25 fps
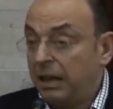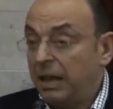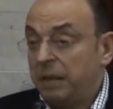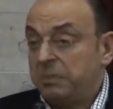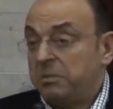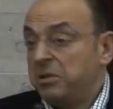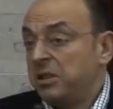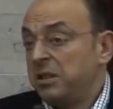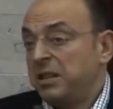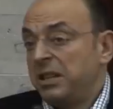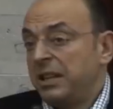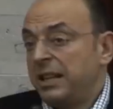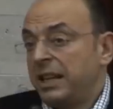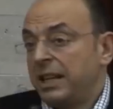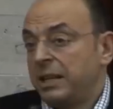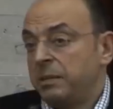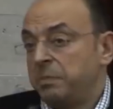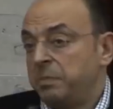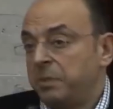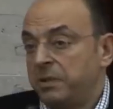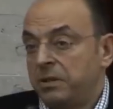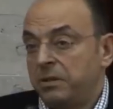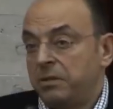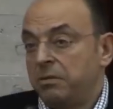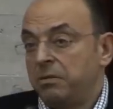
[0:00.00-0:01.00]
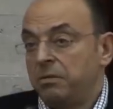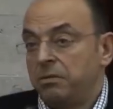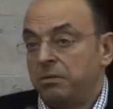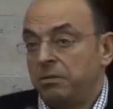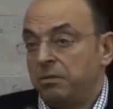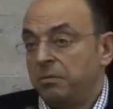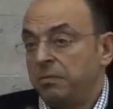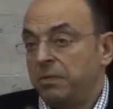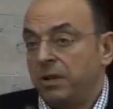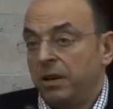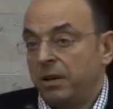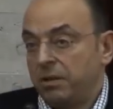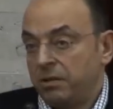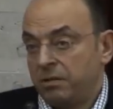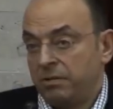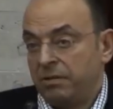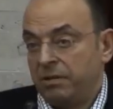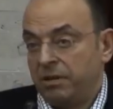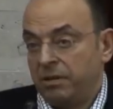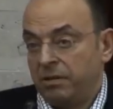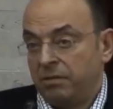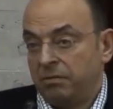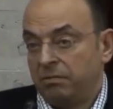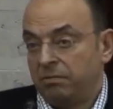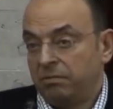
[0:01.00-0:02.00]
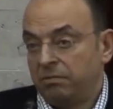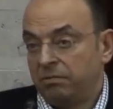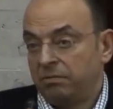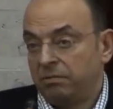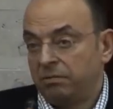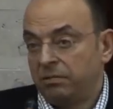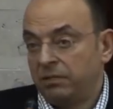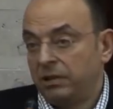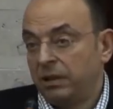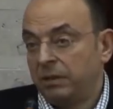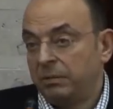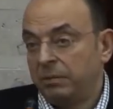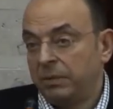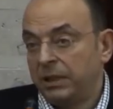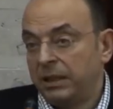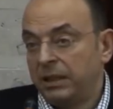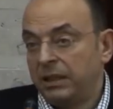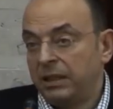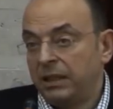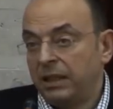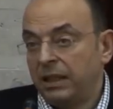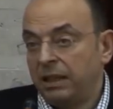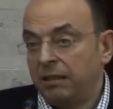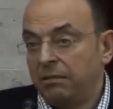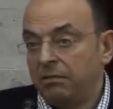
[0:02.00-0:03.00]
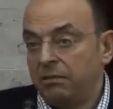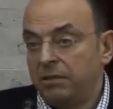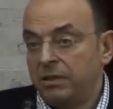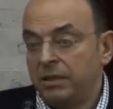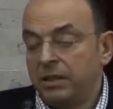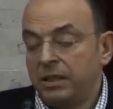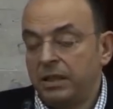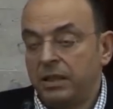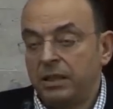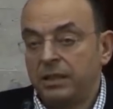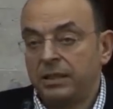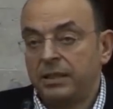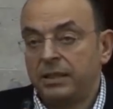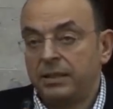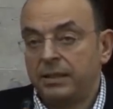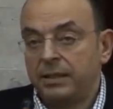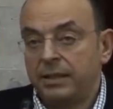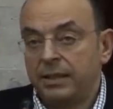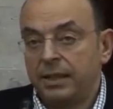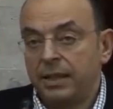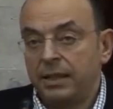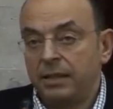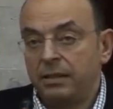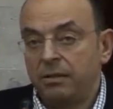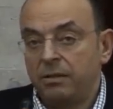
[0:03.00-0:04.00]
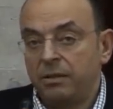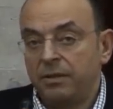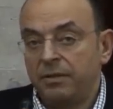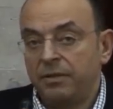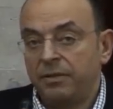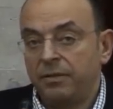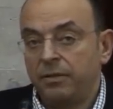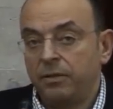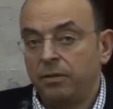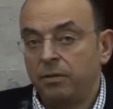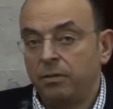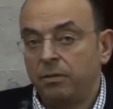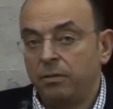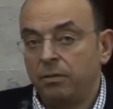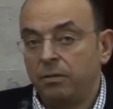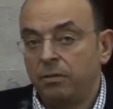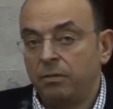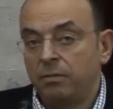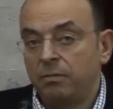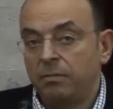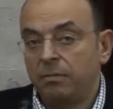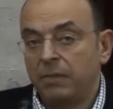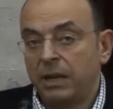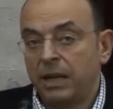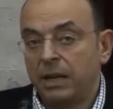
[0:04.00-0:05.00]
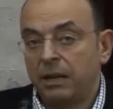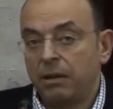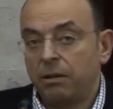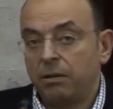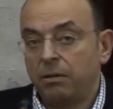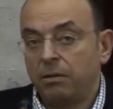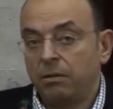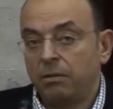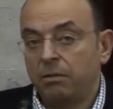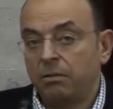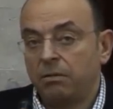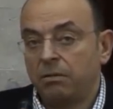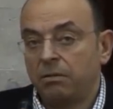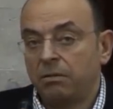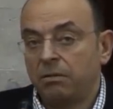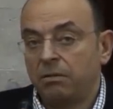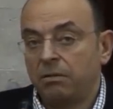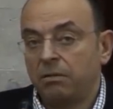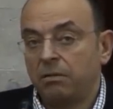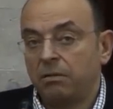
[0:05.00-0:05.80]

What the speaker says: I'm not an expert, to be honest with you, but I will tell you a few macro